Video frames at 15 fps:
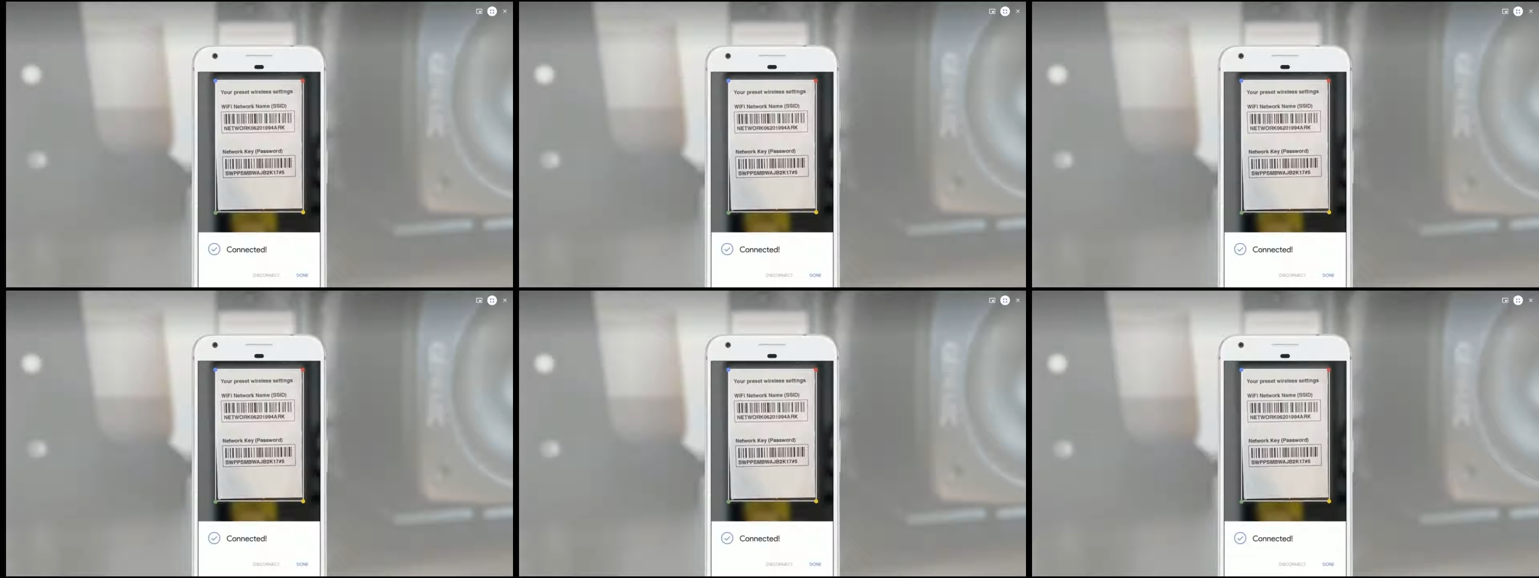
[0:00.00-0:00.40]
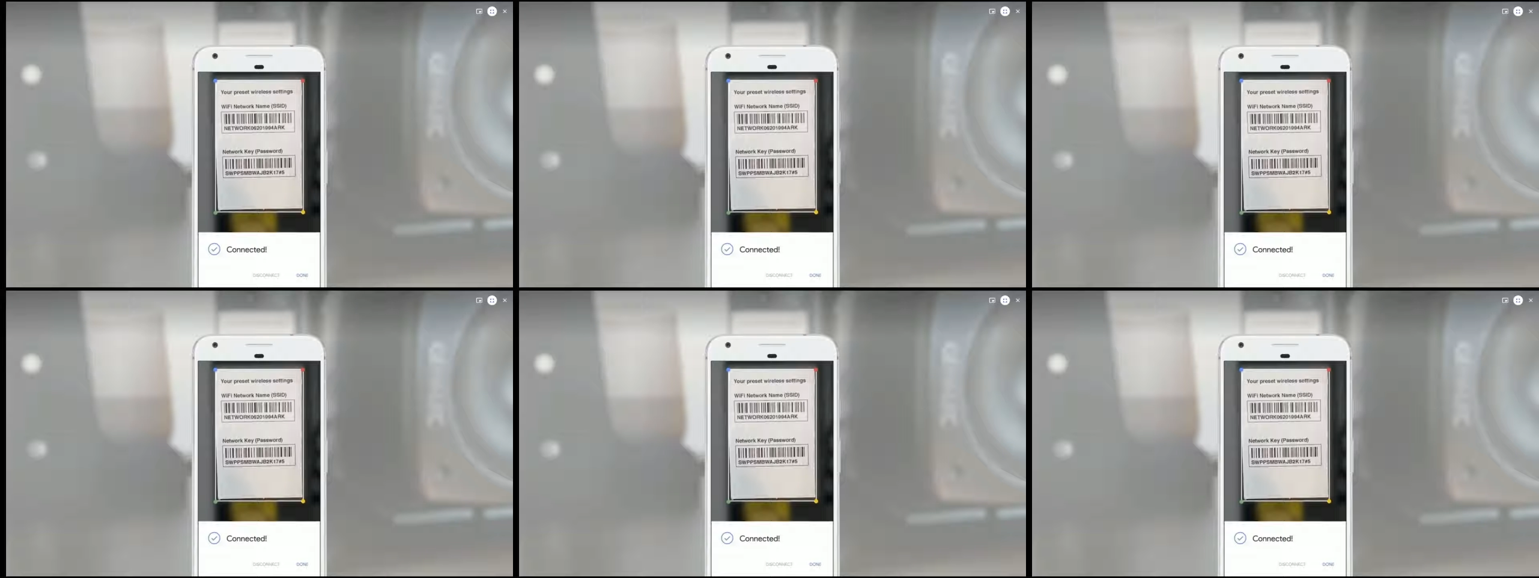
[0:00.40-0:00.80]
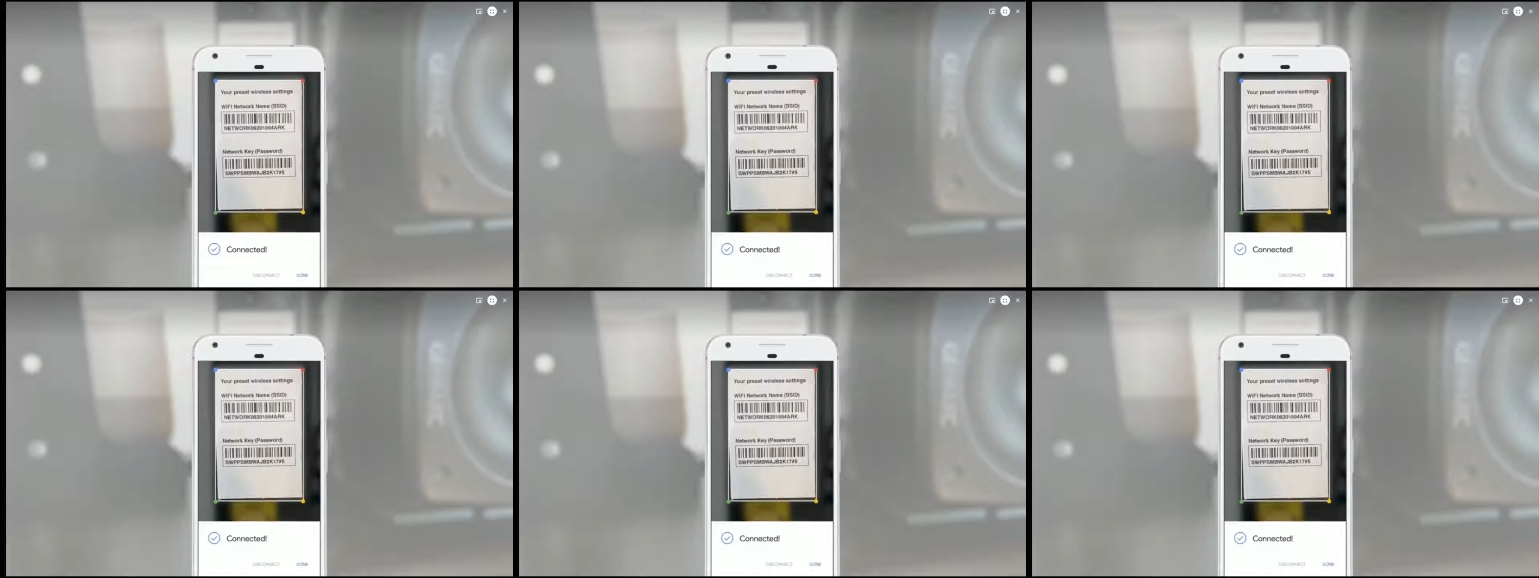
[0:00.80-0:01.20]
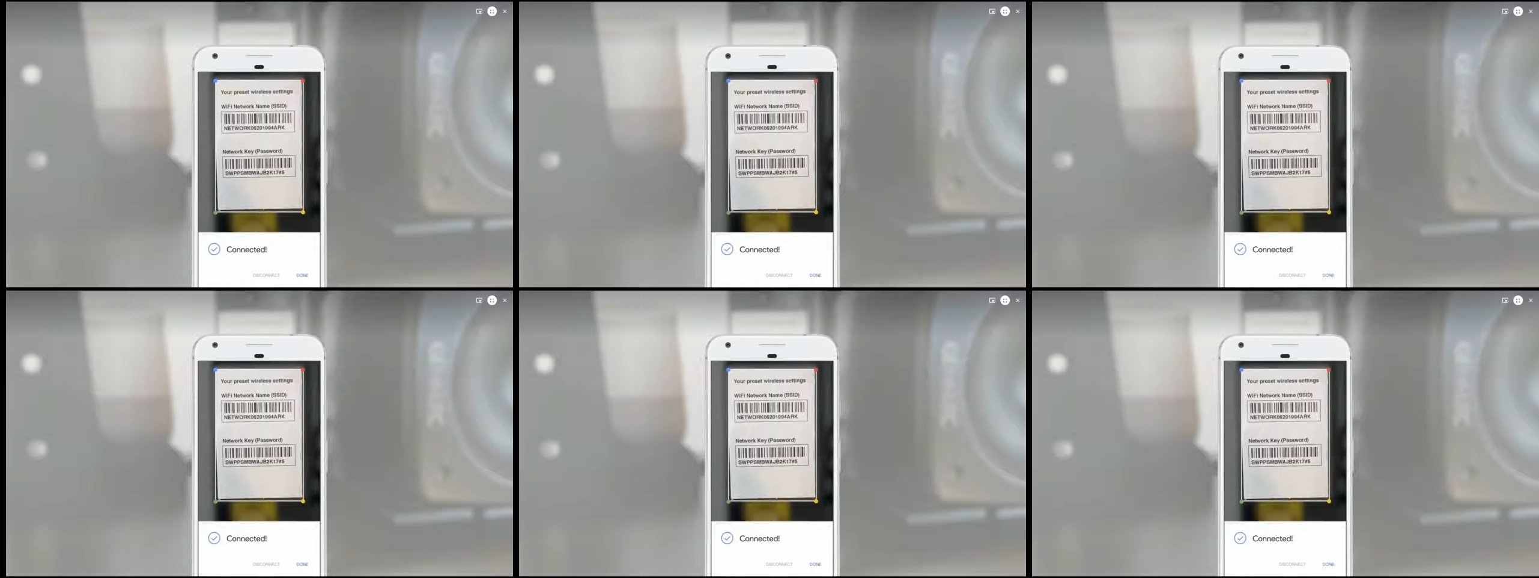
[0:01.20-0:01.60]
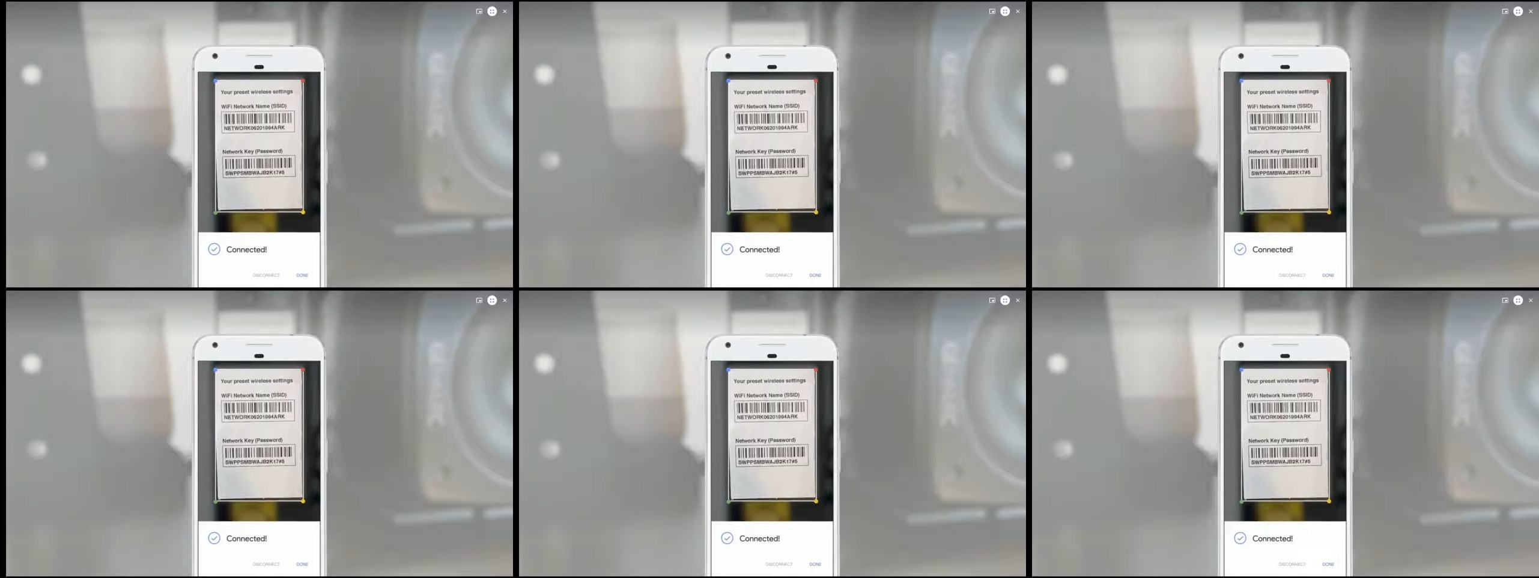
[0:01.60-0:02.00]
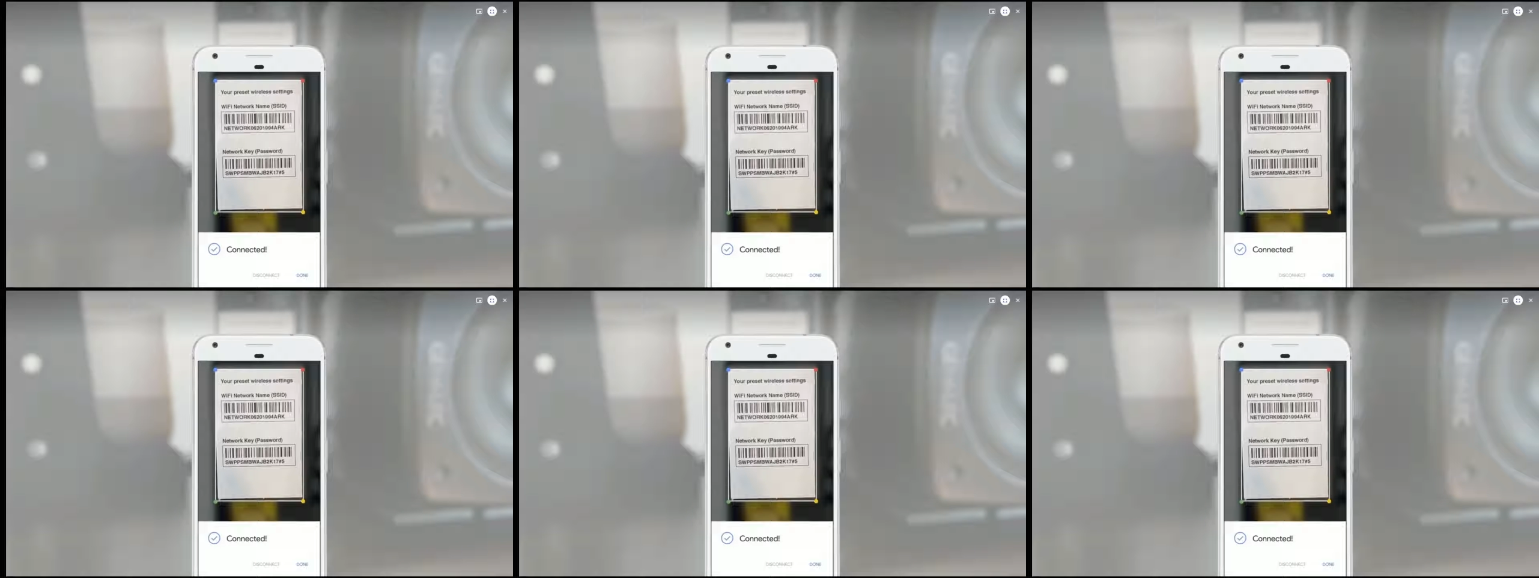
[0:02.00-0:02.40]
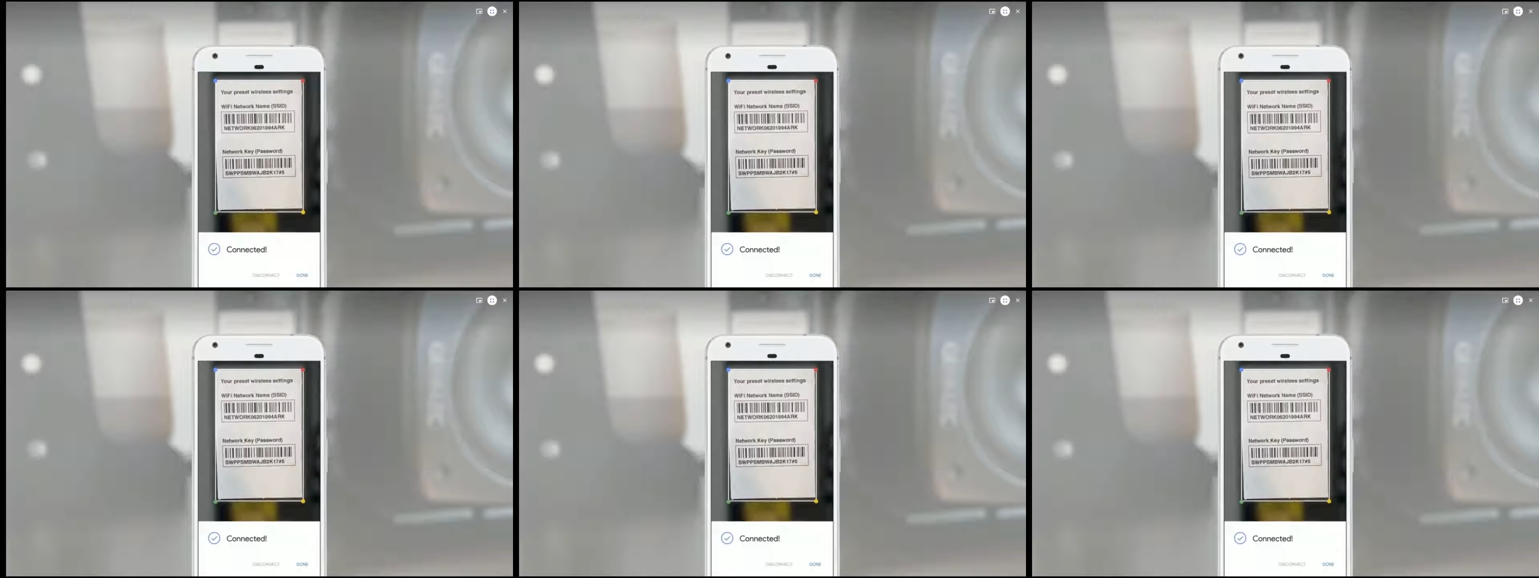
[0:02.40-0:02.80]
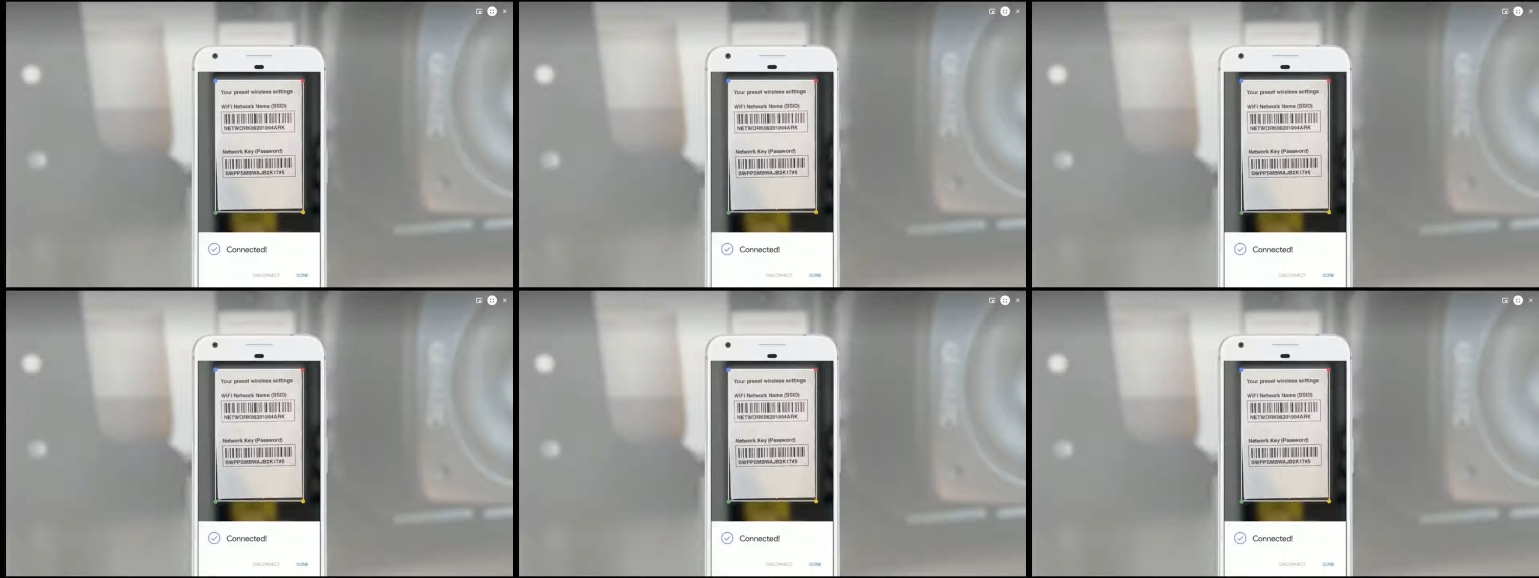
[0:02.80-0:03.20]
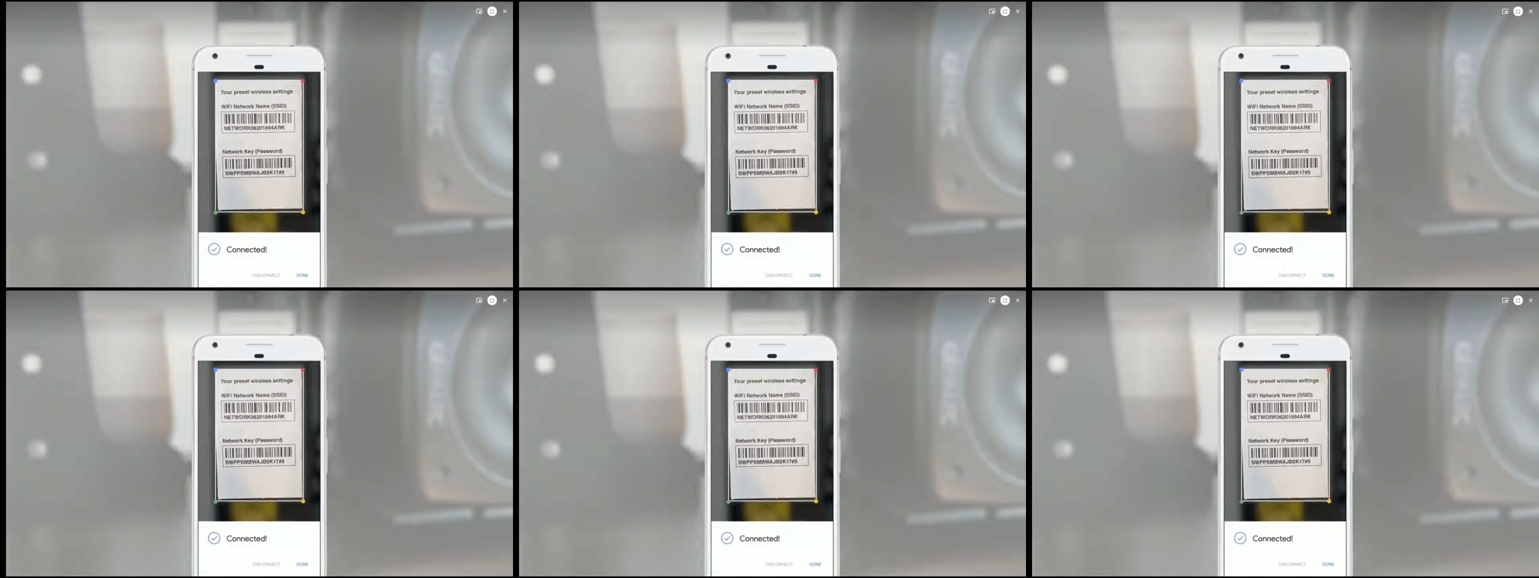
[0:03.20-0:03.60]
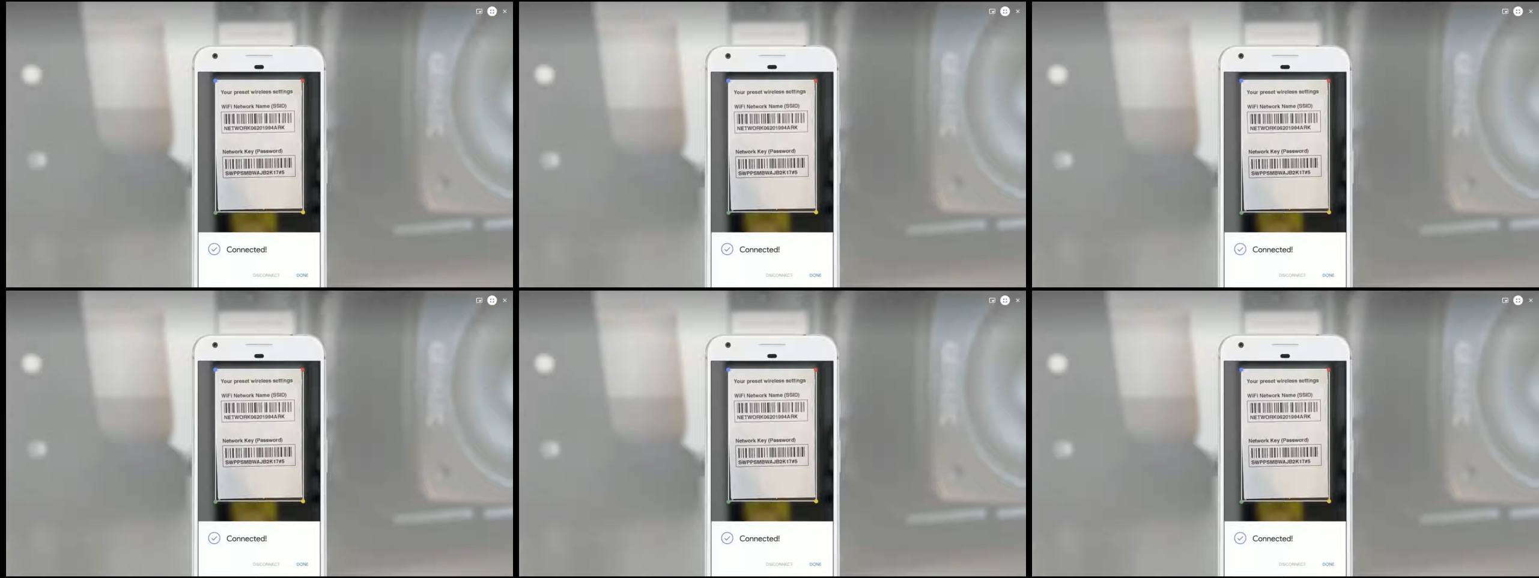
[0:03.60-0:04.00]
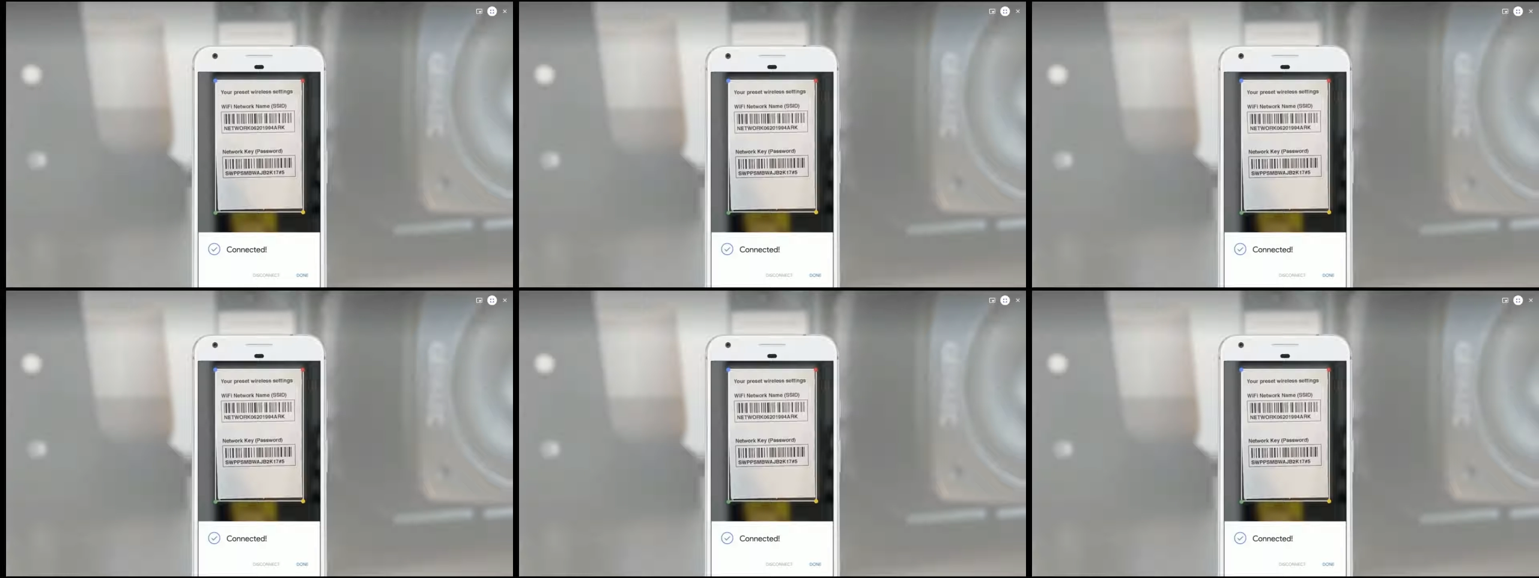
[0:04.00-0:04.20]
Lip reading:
(no speaker visible)